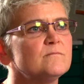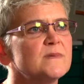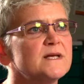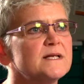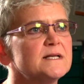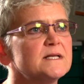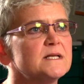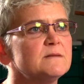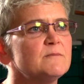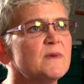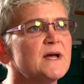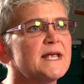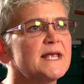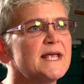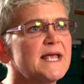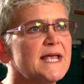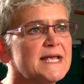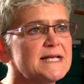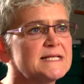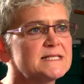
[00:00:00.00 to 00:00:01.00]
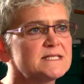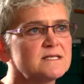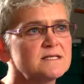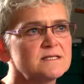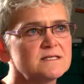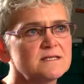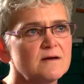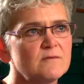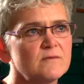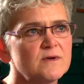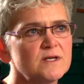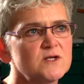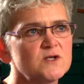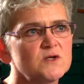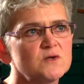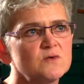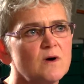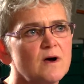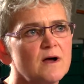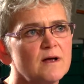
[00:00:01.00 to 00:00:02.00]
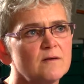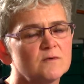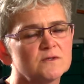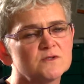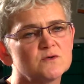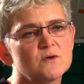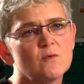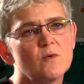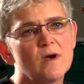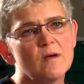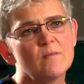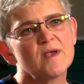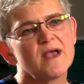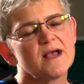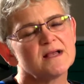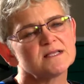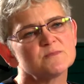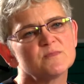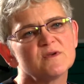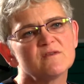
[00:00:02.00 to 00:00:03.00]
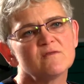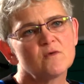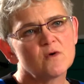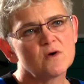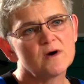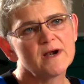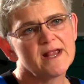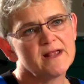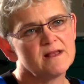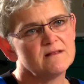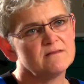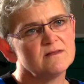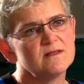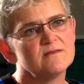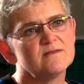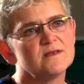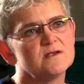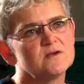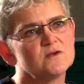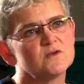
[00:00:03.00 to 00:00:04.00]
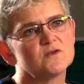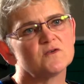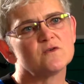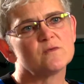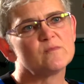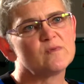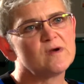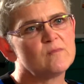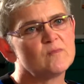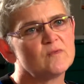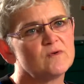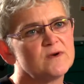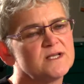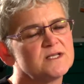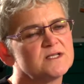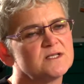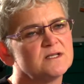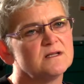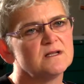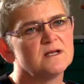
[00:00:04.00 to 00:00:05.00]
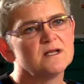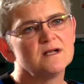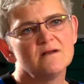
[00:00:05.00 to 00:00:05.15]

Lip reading: In my cases that we do, I will do a webcast beforehand that they use for preparation.